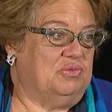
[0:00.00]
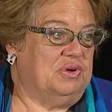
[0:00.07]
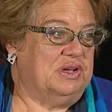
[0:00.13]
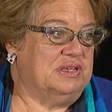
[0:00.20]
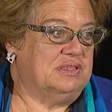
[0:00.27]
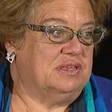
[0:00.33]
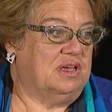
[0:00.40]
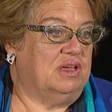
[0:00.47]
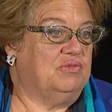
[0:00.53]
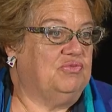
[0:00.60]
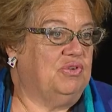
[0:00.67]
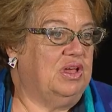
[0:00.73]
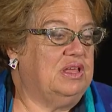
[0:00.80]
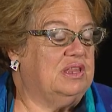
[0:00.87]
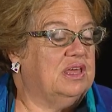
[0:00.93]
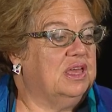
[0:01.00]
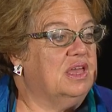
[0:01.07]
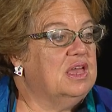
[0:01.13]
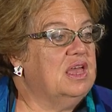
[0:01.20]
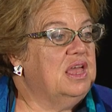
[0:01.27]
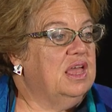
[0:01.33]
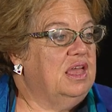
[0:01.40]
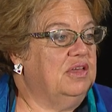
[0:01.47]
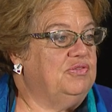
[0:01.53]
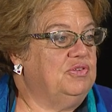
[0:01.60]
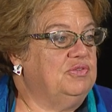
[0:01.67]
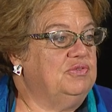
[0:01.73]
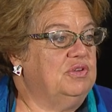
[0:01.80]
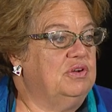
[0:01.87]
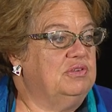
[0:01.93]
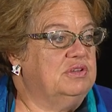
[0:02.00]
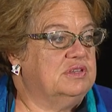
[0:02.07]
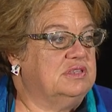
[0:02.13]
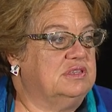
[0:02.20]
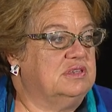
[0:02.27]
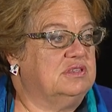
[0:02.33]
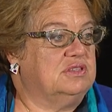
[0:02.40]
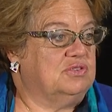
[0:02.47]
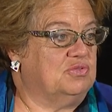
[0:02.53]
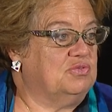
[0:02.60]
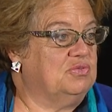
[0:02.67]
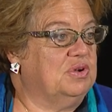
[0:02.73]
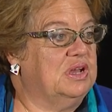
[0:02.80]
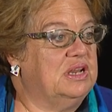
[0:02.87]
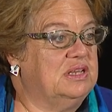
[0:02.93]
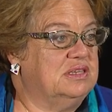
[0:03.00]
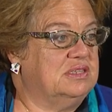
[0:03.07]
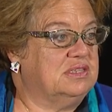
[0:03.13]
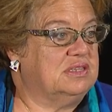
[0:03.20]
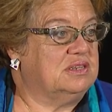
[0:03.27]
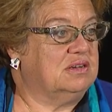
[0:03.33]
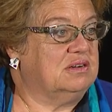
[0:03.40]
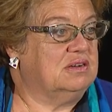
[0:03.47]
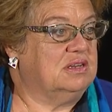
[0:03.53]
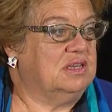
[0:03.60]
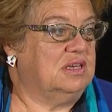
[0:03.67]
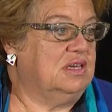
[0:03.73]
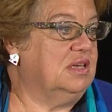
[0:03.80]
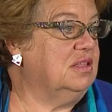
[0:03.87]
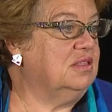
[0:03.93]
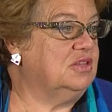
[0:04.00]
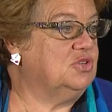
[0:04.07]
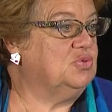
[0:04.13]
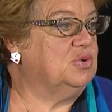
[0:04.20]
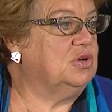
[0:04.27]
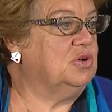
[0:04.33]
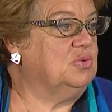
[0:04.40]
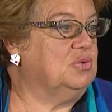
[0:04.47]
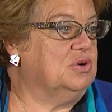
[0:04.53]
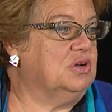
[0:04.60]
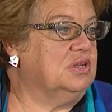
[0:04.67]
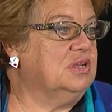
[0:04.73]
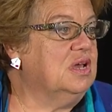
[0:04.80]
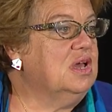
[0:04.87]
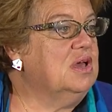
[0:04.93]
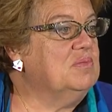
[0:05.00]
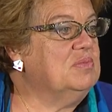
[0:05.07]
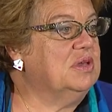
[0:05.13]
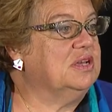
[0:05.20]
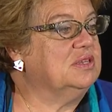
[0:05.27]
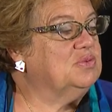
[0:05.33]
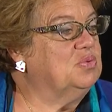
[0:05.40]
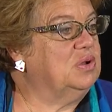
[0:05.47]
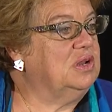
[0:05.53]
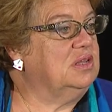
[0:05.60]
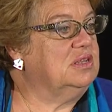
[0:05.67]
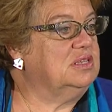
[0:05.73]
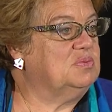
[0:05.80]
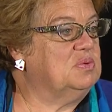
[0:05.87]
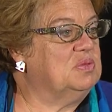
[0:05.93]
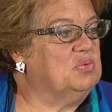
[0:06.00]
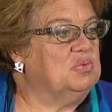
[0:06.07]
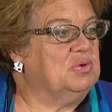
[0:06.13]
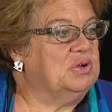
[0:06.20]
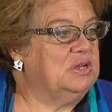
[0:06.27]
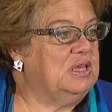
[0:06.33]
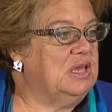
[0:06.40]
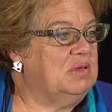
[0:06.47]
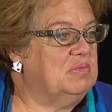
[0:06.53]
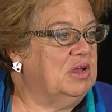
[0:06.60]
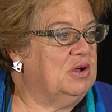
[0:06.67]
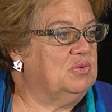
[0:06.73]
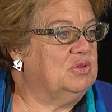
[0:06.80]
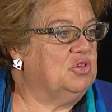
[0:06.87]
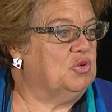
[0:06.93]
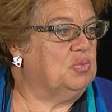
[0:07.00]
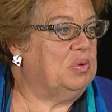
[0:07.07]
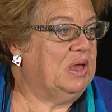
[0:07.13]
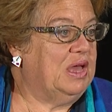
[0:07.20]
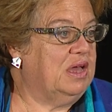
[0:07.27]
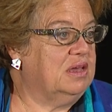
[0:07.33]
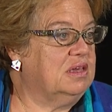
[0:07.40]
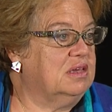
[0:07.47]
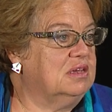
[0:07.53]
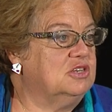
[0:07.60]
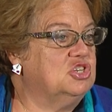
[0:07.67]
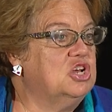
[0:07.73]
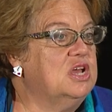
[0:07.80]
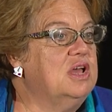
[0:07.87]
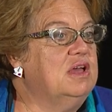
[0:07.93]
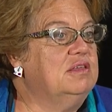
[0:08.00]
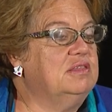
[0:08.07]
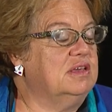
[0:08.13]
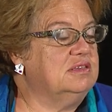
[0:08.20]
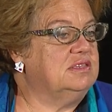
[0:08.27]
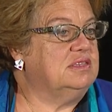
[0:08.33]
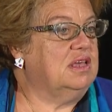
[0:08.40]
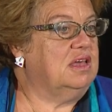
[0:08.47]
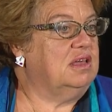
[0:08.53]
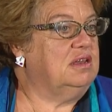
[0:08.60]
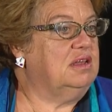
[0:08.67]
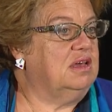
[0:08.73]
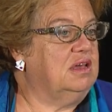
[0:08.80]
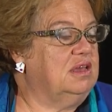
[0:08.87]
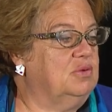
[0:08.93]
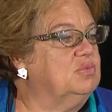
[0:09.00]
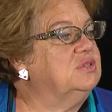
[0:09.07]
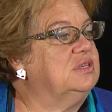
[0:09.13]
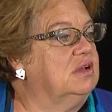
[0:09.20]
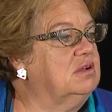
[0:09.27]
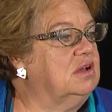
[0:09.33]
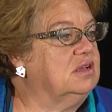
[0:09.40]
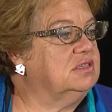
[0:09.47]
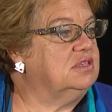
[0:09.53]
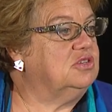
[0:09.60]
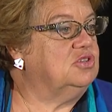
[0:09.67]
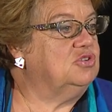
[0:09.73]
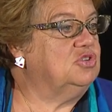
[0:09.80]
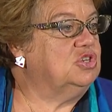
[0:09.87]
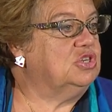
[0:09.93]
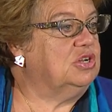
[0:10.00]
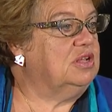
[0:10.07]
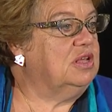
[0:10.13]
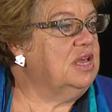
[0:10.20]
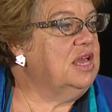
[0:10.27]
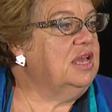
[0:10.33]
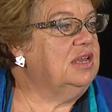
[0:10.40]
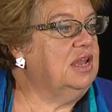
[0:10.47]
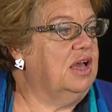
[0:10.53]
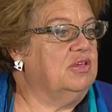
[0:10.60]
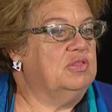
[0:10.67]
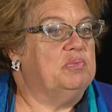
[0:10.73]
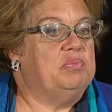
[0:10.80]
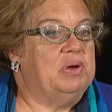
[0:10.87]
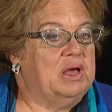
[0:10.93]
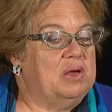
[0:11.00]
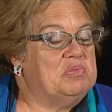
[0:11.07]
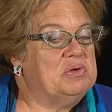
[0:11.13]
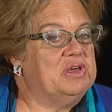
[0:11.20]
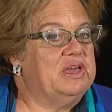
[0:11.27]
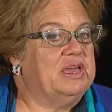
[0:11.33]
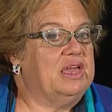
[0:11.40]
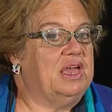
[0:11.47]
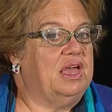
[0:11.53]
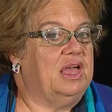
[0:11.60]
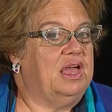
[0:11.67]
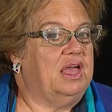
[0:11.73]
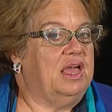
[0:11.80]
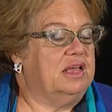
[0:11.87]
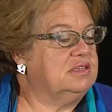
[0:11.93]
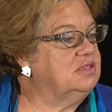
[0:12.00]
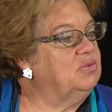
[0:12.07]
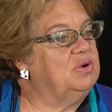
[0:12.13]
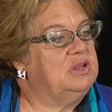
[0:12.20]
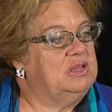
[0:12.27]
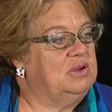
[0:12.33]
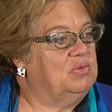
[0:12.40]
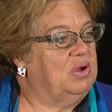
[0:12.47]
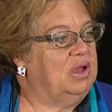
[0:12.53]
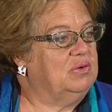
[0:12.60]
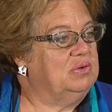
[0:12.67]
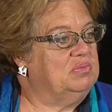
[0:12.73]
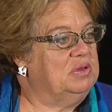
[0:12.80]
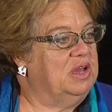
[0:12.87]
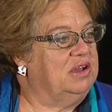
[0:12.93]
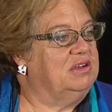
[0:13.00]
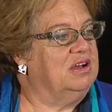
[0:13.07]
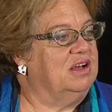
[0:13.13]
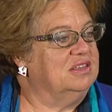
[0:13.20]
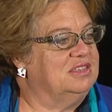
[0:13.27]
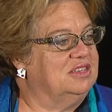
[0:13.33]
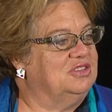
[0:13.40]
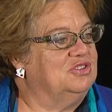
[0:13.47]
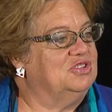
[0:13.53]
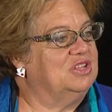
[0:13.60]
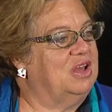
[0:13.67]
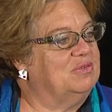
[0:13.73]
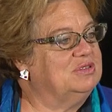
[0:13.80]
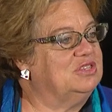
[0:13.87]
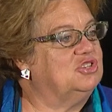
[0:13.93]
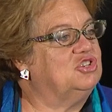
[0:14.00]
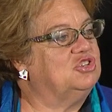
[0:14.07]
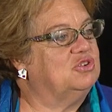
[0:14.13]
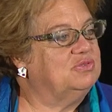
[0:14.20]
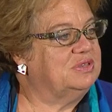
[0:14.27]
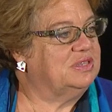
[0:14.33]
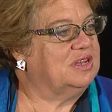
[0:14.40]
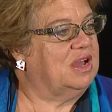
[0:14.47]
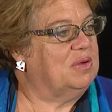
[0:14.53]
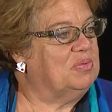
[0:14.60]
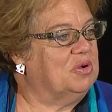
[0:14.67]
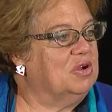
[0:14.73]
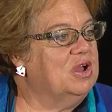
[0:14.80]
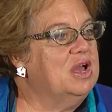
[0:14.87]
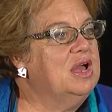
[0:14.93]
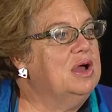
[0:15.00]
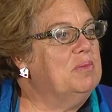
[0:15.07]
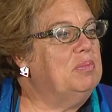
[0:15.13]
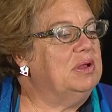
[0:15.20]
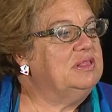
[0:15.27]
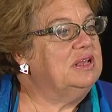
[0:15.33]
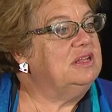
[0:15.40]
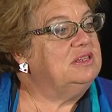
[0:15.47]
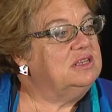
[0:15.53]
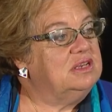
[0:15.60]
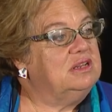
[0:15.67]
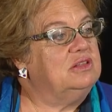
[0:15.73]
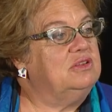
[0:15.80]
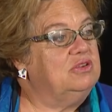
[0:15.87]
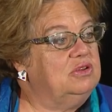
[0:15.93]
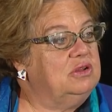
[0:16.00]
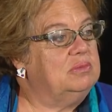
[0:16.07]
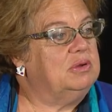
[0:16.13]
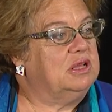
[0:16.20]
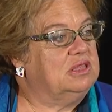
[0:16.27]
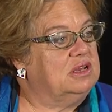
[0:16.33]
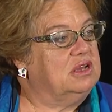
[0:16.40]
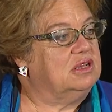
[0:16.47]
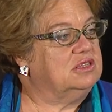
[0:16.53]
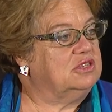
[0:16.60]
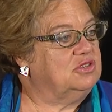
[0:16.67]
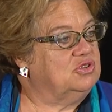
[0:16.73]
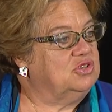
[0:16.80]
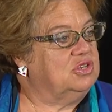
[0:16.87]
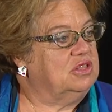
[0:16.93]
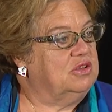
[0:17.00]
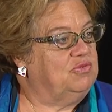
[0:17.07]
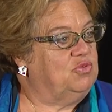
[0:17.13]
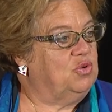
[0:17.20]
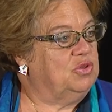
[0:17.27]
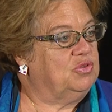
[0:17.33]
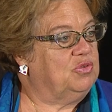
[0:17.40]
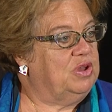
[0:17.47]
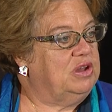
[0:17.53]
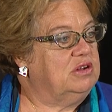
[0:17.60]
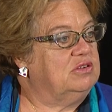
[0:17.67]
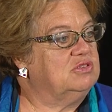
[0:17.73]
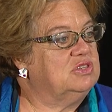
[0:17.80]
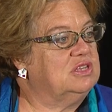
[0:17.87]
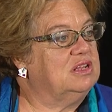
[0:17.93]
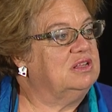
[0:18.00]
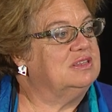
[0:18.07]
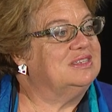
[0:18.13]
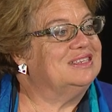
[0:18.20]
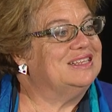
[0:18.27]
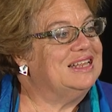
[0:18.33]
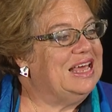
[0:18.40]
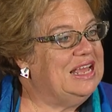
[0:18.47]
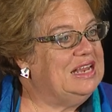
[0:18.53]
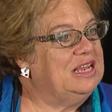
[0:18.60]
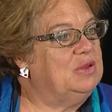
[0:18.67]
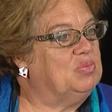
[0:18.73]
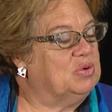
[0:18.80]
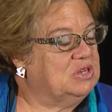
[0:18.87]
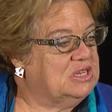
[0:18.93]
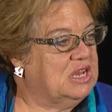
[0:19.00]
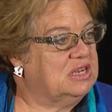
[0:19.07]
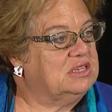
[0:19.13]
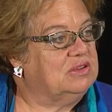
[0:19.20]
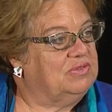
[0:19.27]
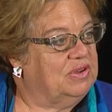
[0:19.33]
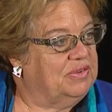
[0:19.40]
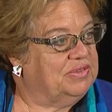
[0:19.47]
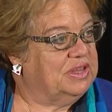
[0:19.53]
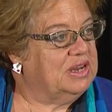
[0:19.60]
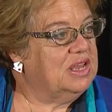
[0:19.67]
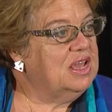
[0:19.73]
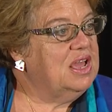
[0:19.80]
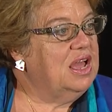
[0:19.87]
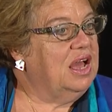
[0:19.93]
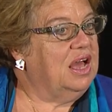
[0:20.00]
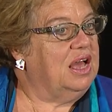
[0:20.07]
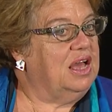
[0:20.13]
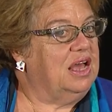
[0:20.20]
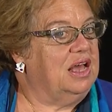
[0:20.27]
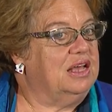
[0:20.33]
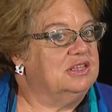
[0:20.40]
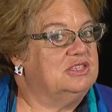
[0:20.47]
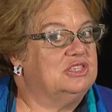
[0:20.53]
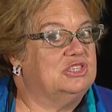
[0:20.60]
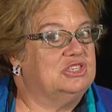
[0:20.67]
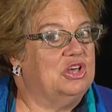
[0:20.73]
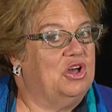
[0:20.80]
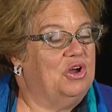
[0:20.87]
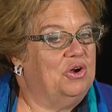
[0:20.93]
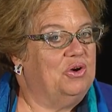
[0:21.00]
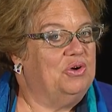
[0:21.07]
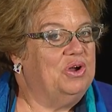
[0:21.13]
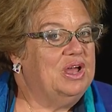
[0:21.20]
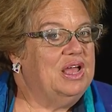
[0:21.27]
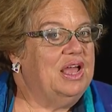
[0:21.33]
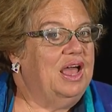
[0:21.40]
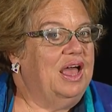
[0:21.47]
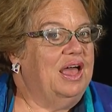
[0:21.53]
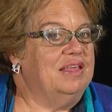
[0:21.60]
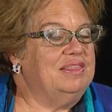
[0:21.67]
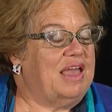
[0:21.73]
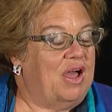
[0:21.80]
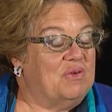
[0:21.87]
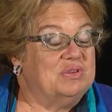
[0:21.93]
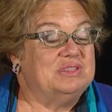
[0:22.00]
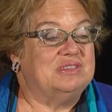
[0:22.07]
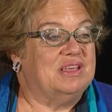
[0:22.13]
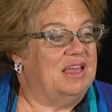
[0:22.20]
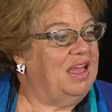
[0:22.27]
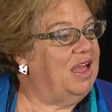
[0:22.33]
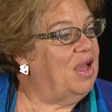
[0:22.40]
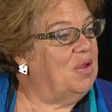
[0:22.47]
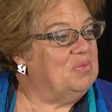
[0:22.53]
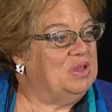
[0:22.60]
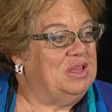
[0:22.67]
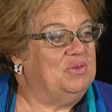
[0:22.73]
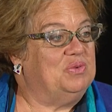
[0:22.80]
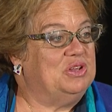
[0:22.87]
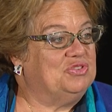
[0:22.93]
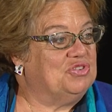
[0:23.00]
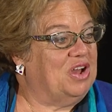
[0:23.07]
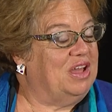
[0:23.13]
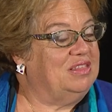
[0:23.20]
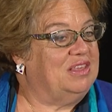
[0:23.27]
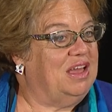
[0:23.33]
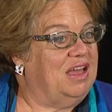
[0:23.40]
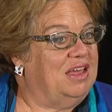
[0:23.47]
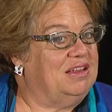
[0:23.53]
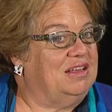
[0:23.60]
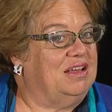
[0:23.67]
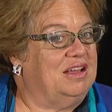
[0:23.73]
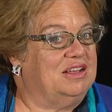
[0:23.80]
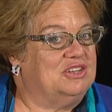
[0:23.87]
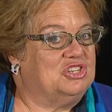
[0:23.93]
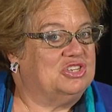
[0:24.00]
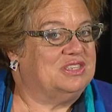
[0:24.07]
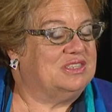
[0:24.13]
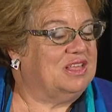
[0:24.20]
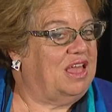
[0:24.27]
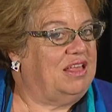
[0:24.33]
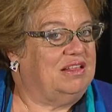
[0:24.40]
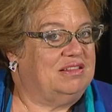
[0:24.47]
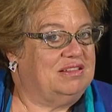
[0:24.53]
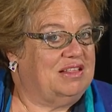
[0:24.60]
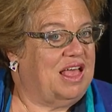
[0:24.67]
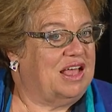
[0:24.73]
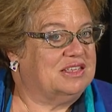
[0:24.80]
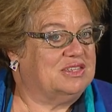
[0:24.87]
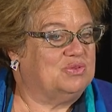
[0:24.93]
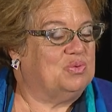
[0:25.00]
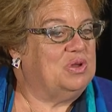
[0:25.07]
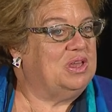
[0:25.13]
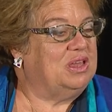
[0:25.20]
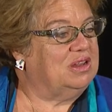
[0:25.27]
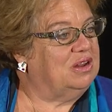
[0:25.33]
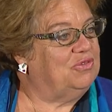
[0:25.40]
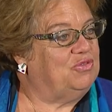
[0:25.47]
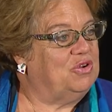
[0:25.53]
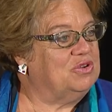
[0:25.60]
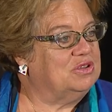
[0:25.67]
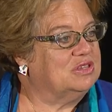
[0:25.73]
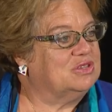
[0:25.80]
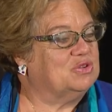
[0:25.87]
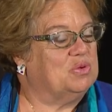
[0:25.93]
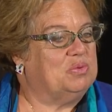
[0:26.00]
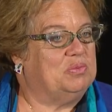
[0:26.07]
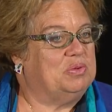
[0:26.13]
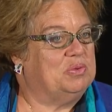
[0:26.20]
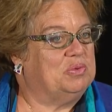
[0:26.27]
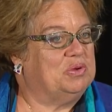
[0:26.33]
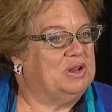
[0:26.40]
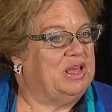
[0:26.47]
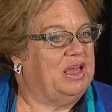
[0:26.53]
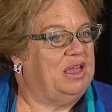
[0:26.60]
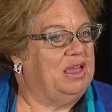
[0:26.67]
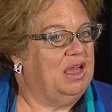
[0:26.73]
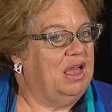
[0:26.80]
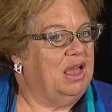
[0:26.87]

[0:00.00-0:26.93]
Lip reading: raising. And frankly, if you've noticed, it's already starting in the Twitter world, because when Elizabeth Warren came out with her package, they said it was unconstitutional. Now, the public has no idea why it would be unconstitutional. That was a showstopper. But they did learn about the Constitution in the fourth grade and are still slightly protective of it. So that was, I mean, we tried that just like last week in a focus group, and people were like,